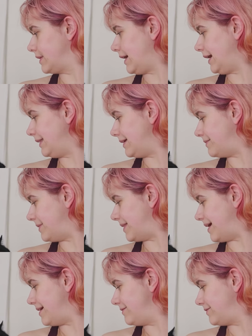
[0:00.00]
Hi, light of my
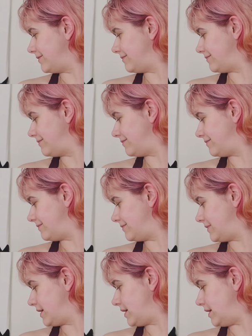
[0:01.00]
life.
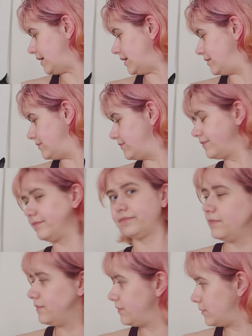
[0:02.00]
Hi.
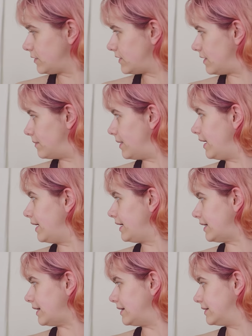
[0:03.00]
What's up?
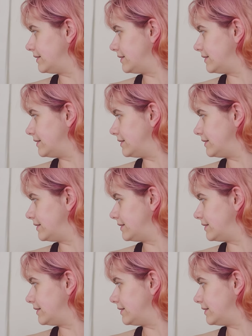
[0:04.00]
Hi.